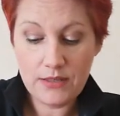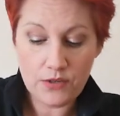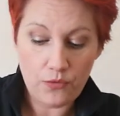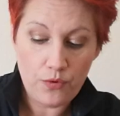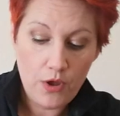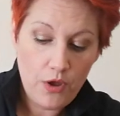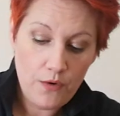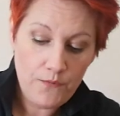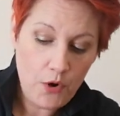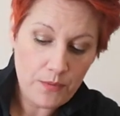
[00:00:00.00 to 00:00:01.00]
So
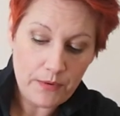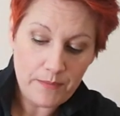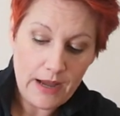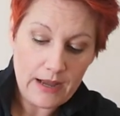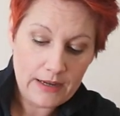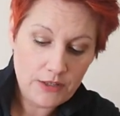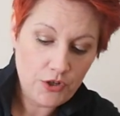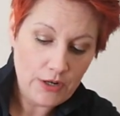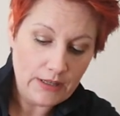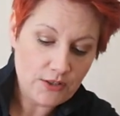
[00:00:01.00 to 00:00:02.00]
forward and back,
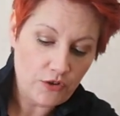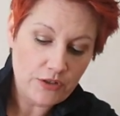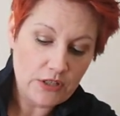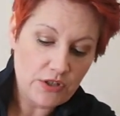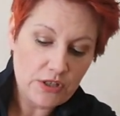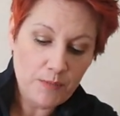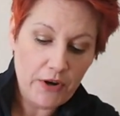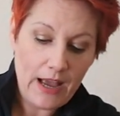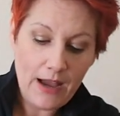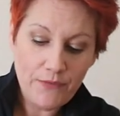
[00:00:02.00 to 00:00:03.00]
2 little sausages,
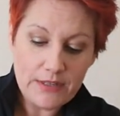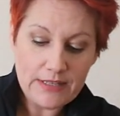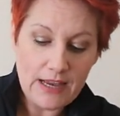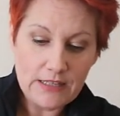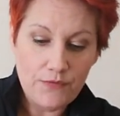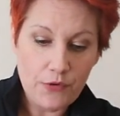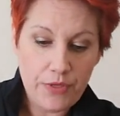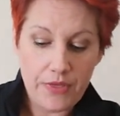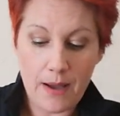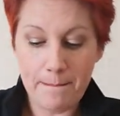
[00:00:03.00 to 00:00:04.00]
about half the size of your
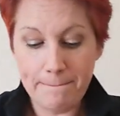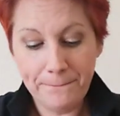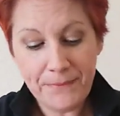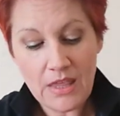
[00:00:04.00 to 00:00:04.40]
thumb.